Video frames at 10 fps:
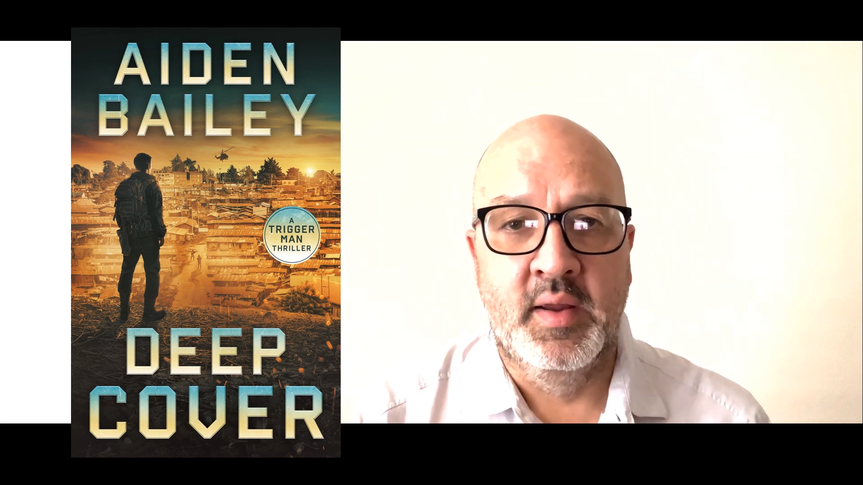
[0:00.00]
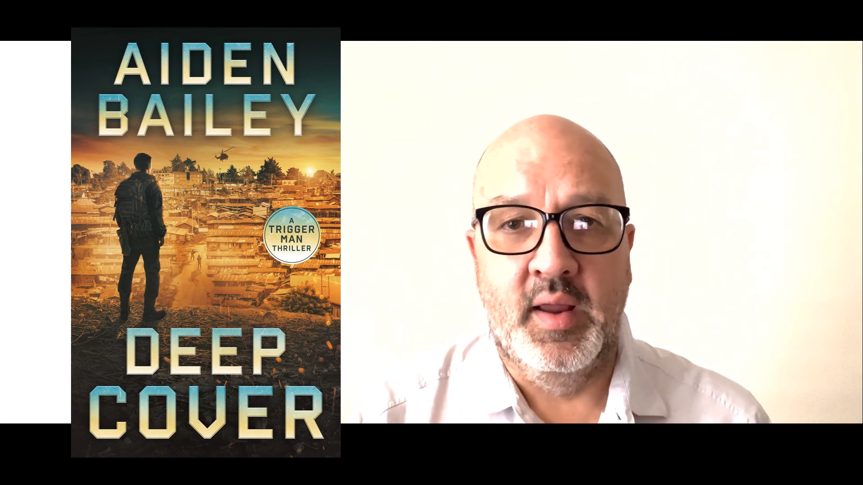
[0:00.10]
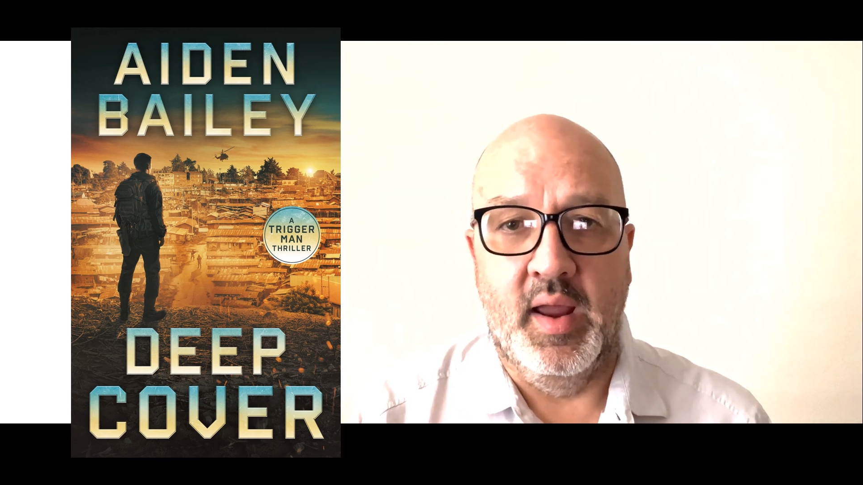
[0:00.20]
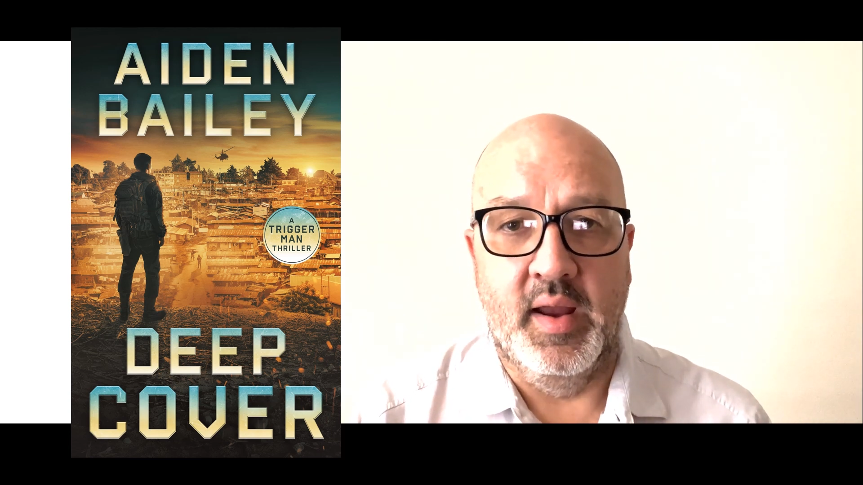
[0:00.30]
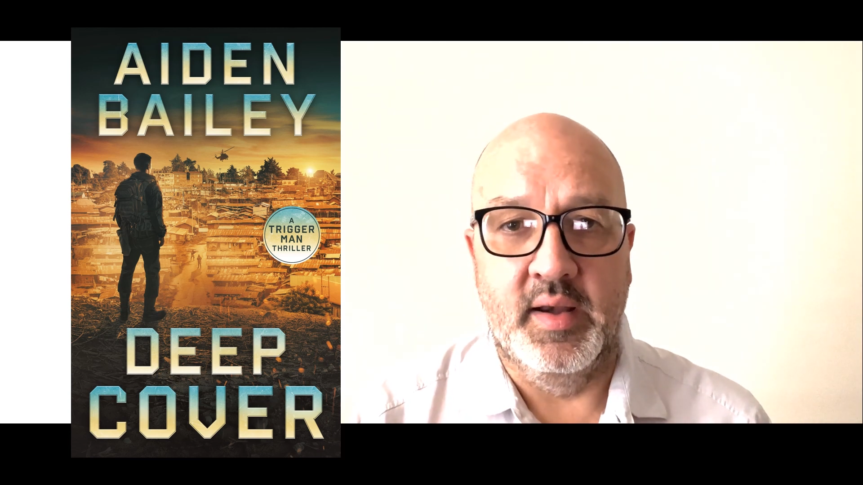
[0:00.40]

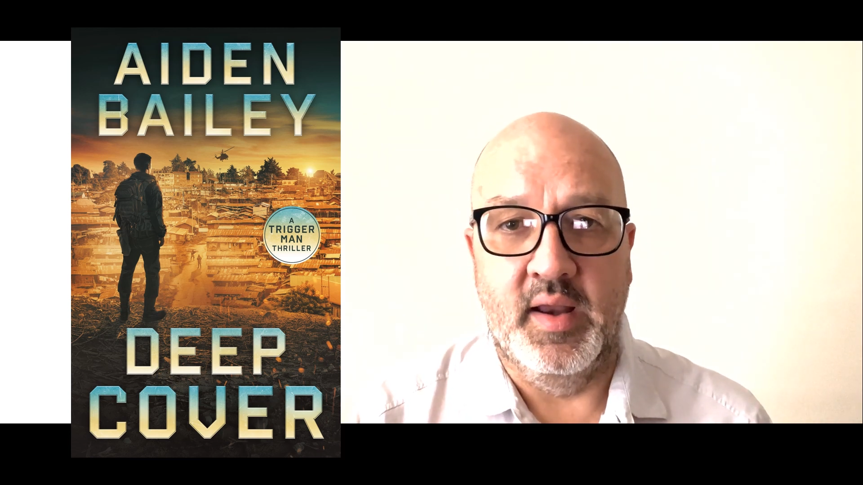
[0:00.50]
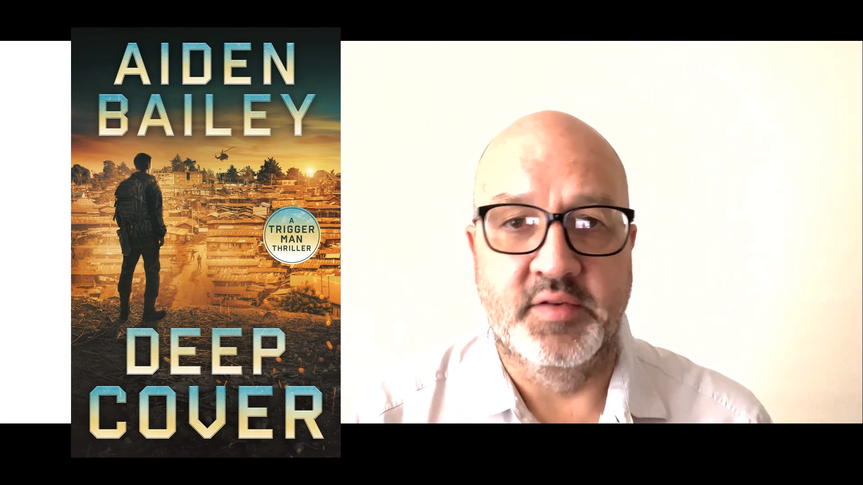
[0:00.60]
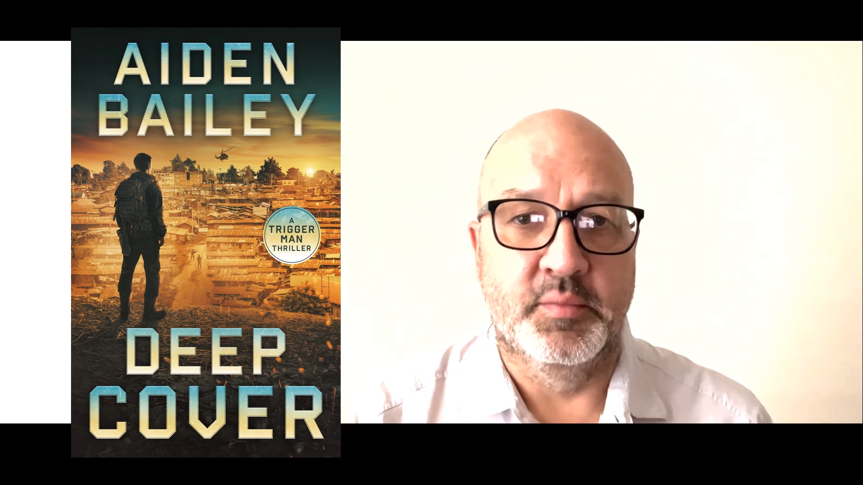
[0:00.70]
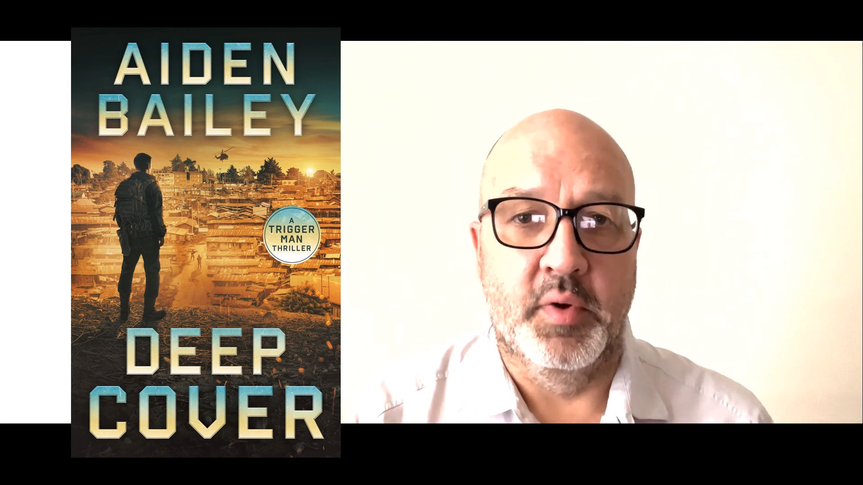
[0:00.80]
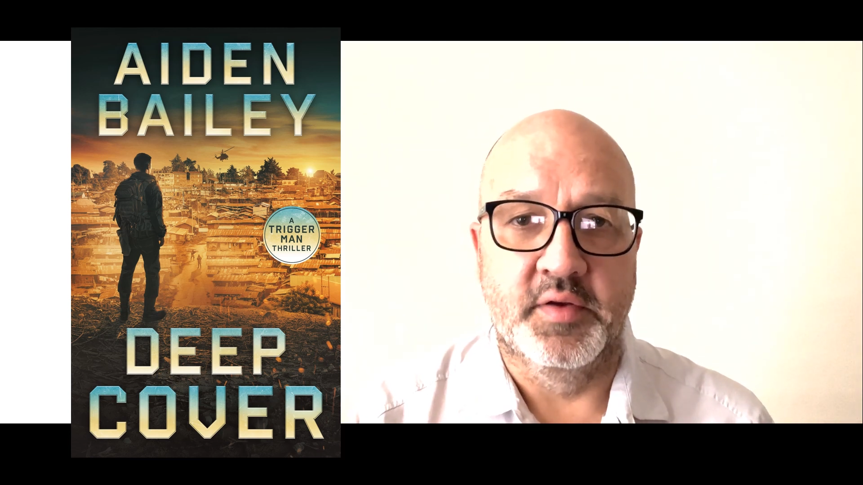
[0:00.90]
and
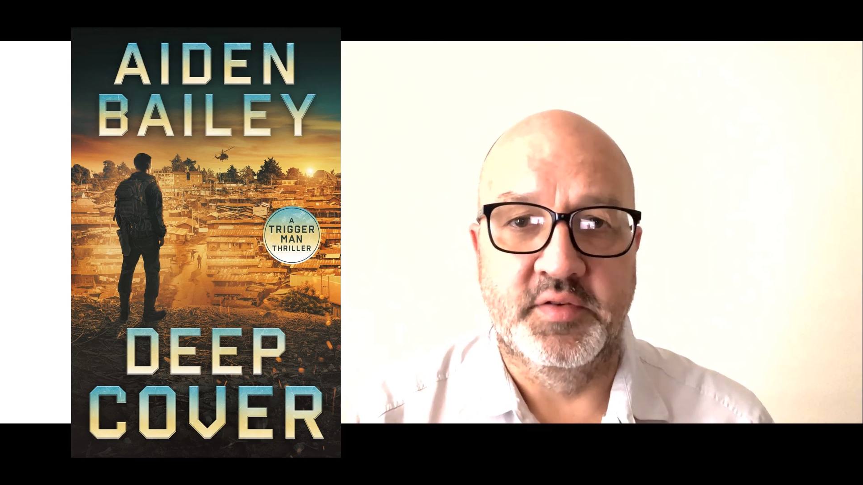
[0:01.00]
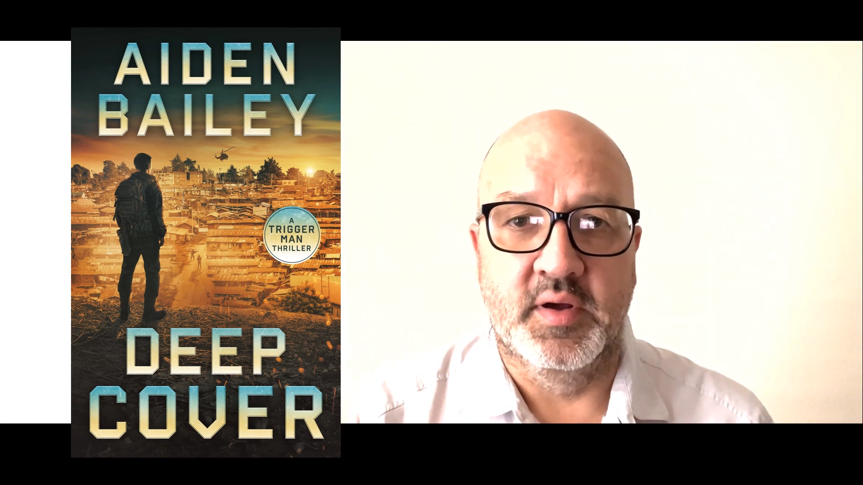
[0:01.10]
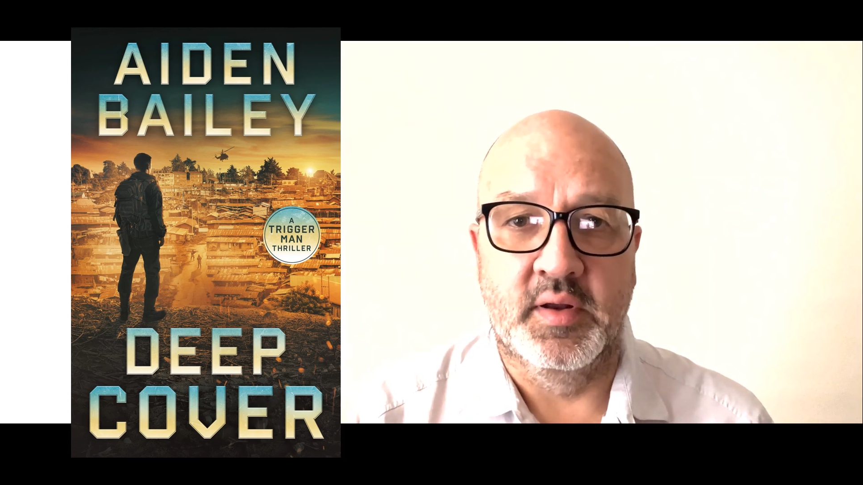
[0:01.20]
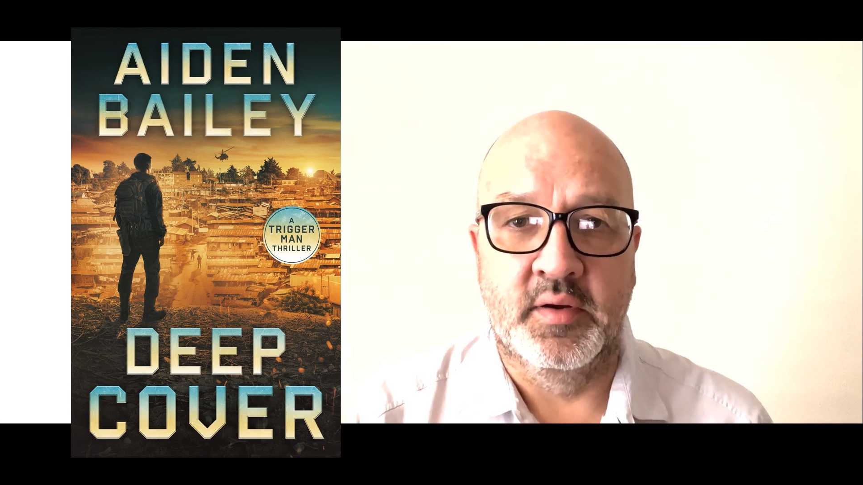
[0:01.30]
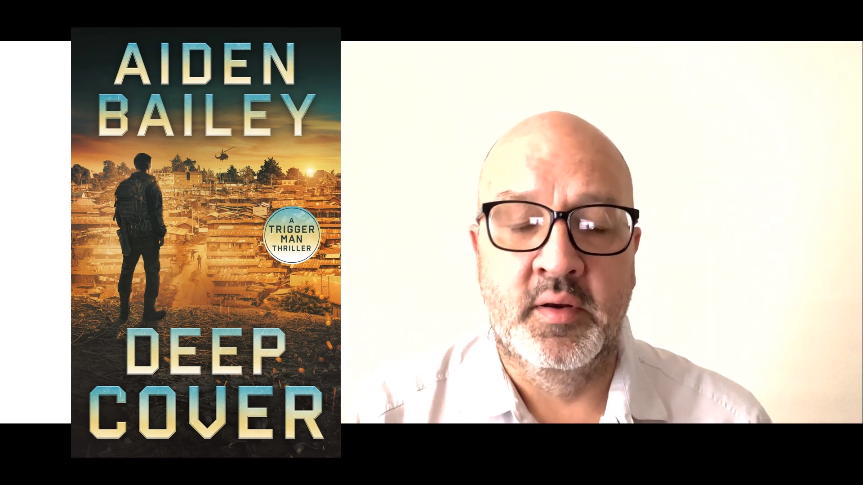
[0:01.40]
Azerbaijan.